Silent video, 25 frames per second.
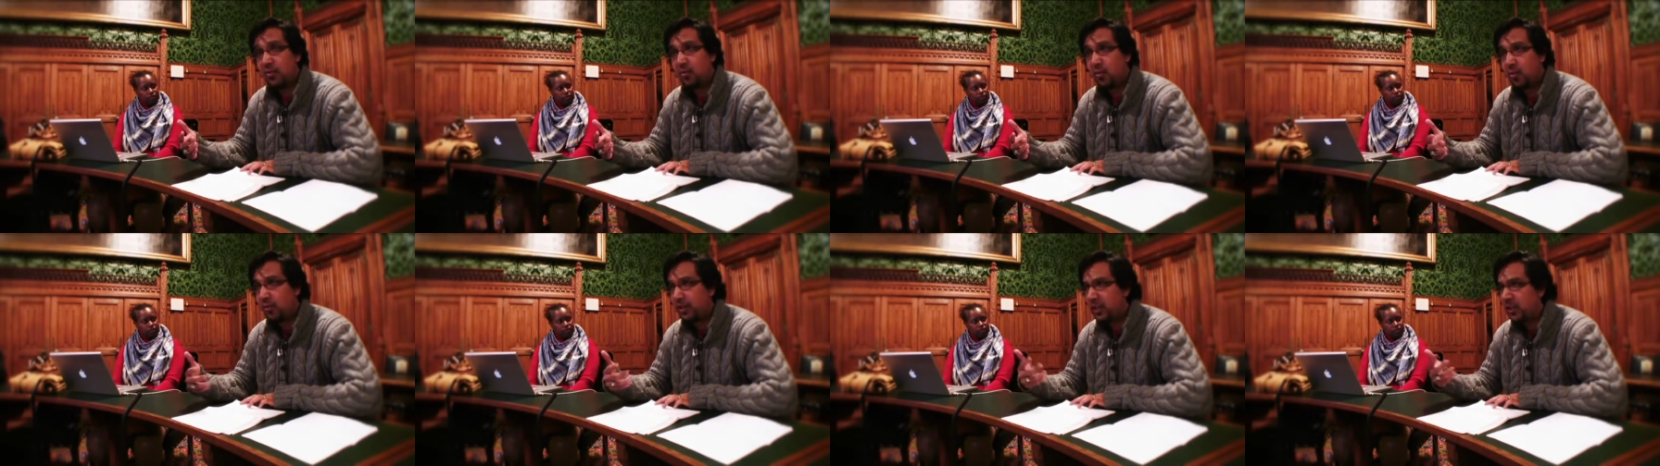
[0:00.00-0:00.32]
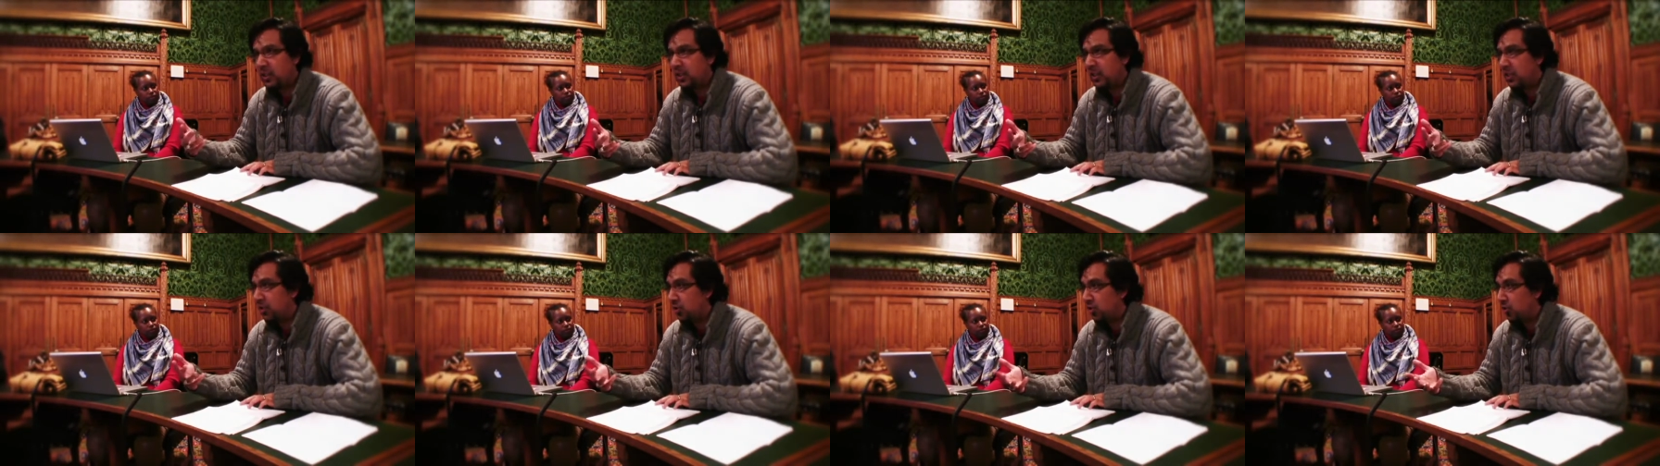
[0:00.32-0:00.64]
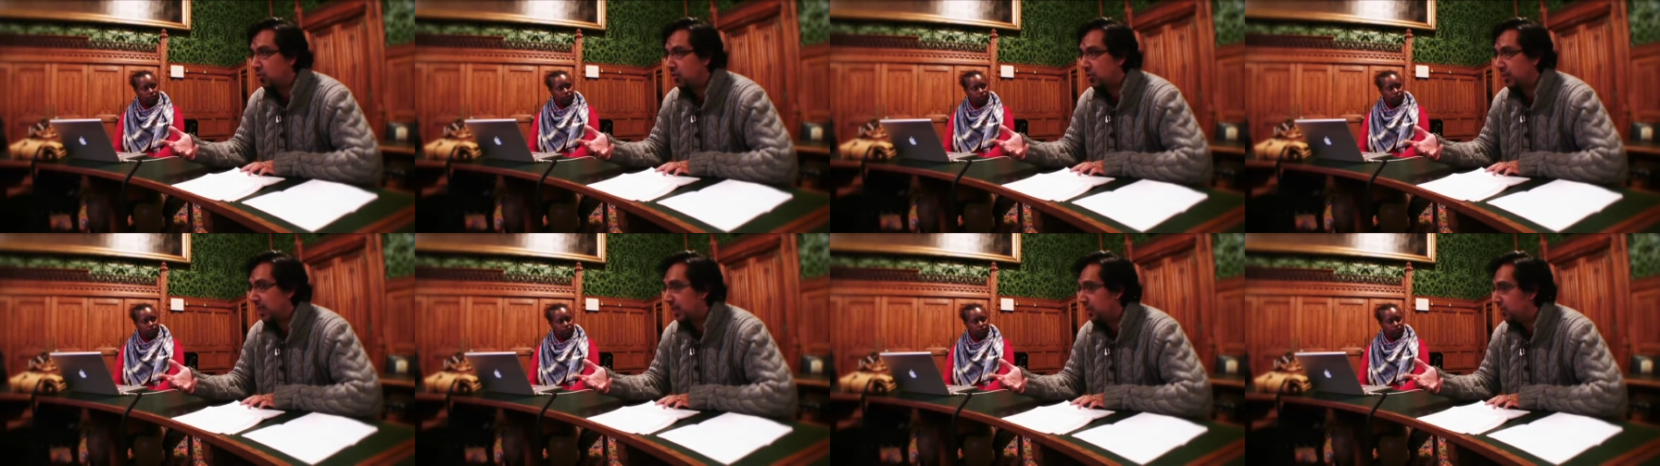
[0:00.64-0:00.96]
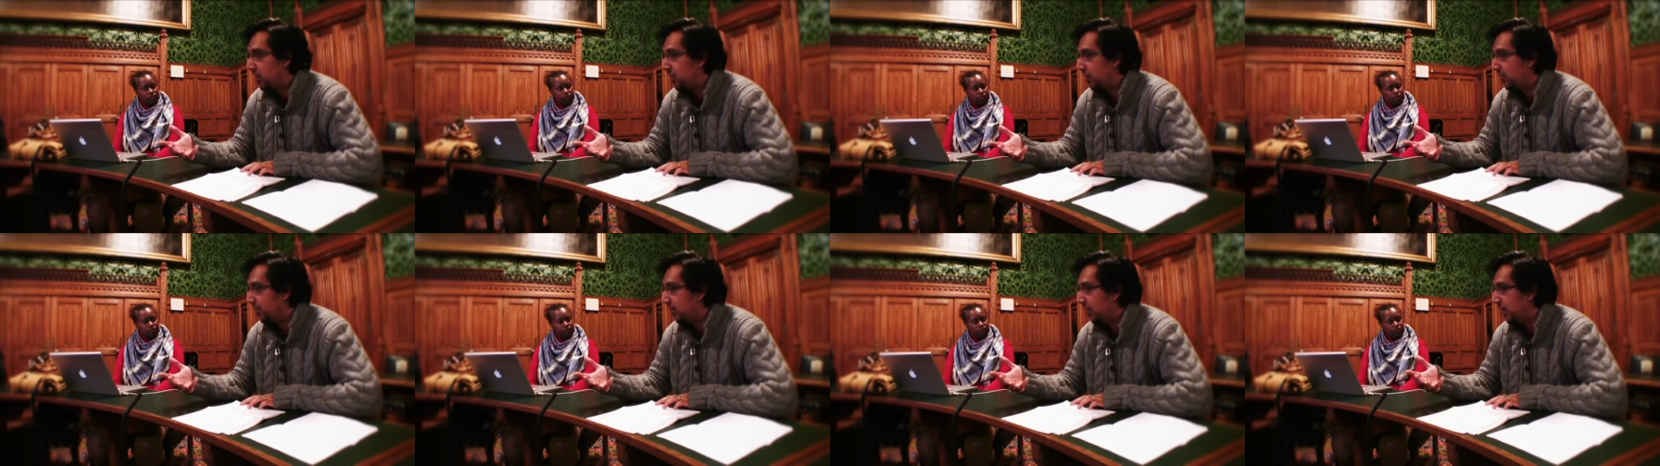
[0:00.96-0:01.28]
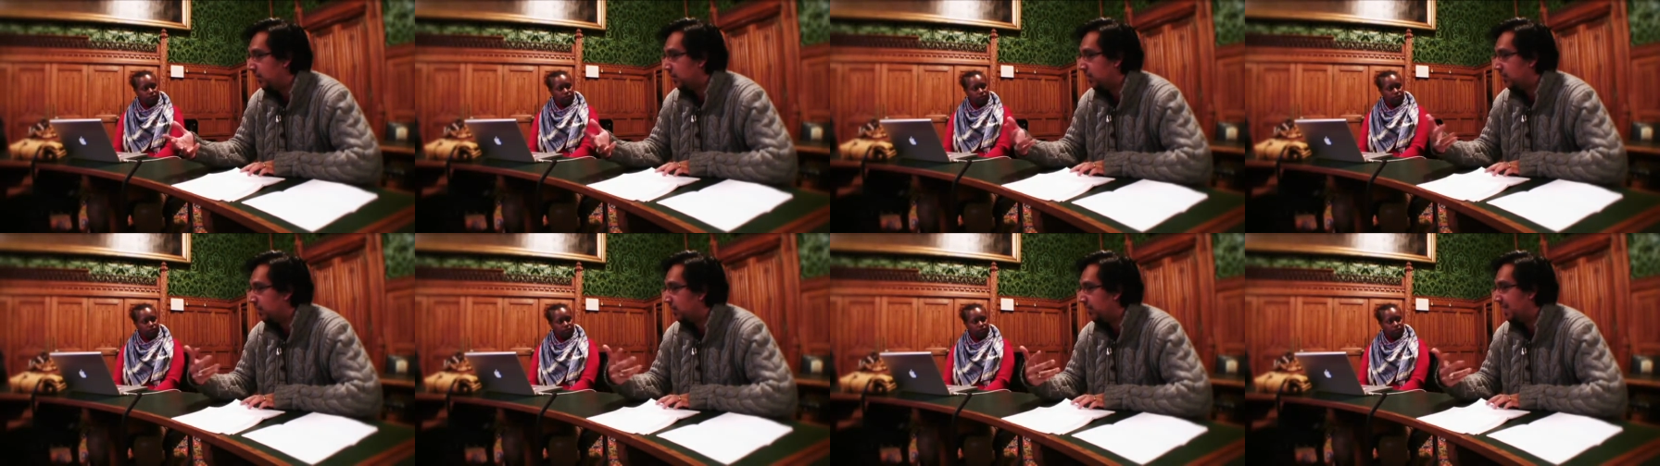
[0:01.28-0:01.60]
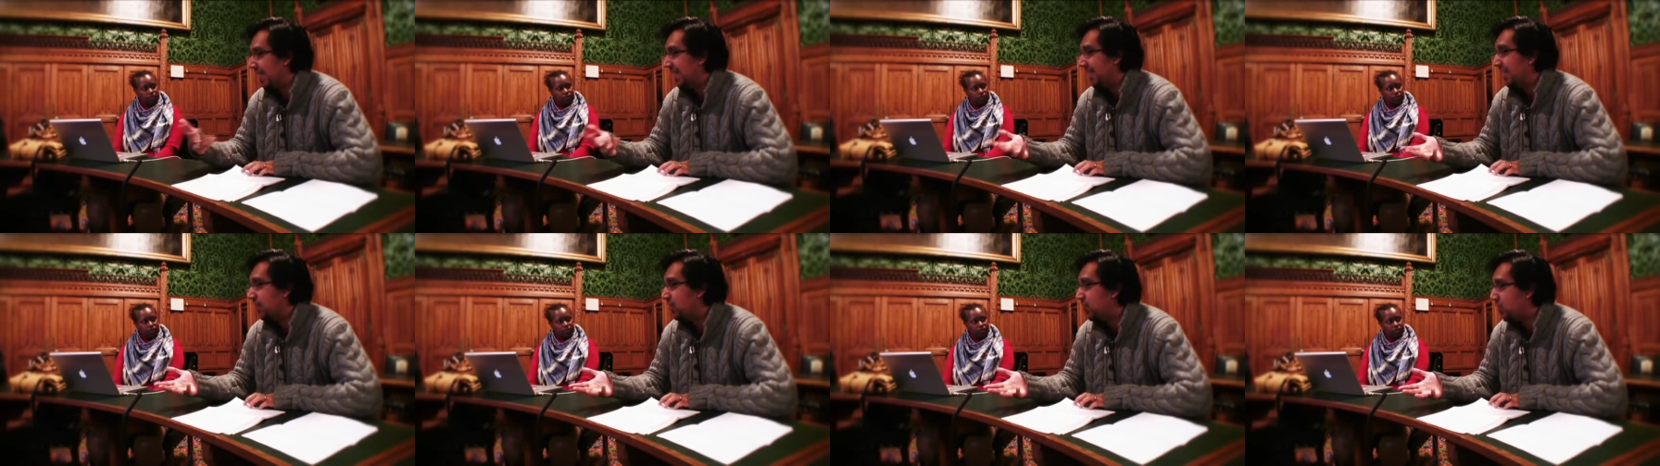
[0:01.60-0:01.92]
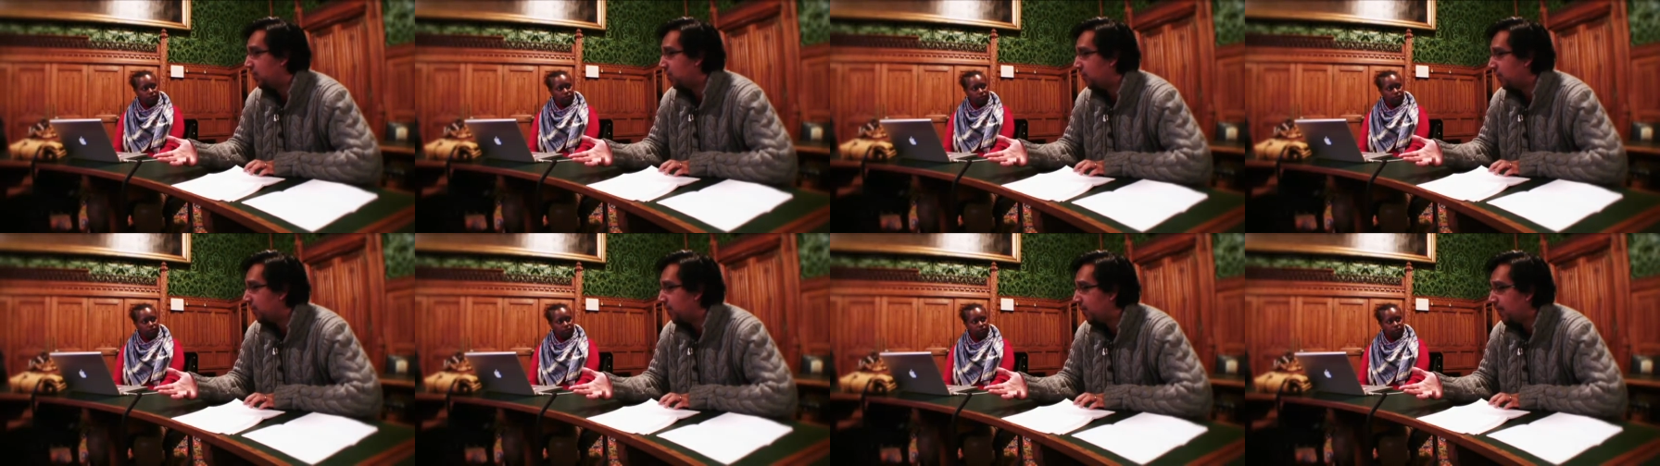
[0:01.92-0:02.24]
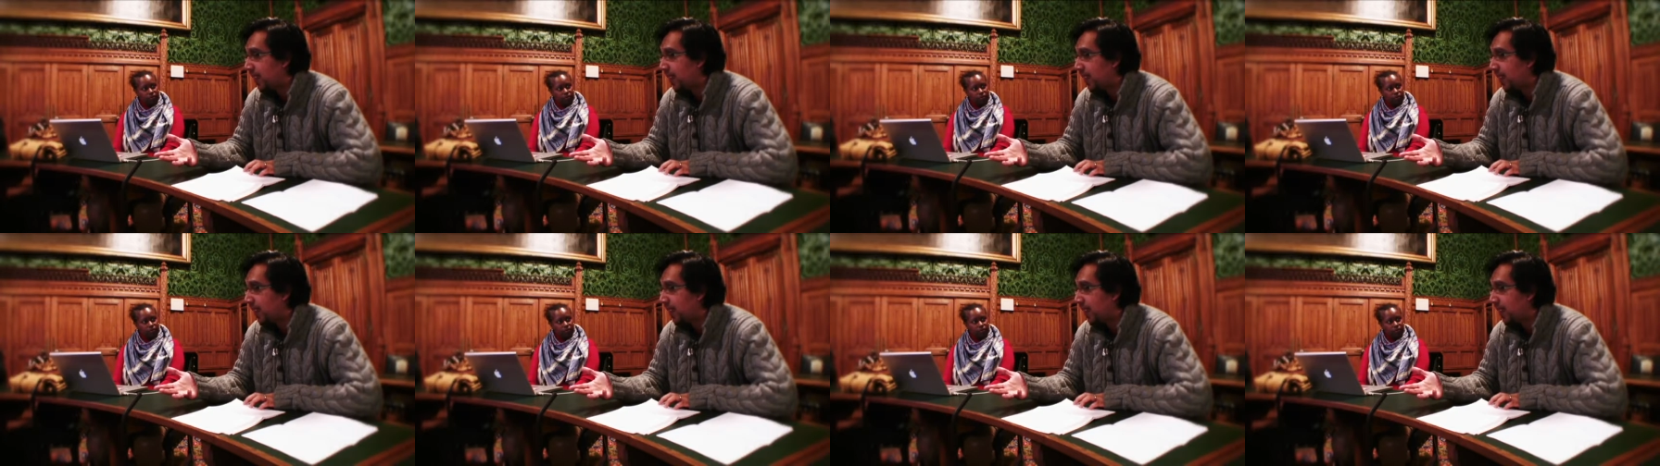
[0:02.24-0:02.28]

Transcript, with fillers: well, this issue has actually been, it's a dead issue.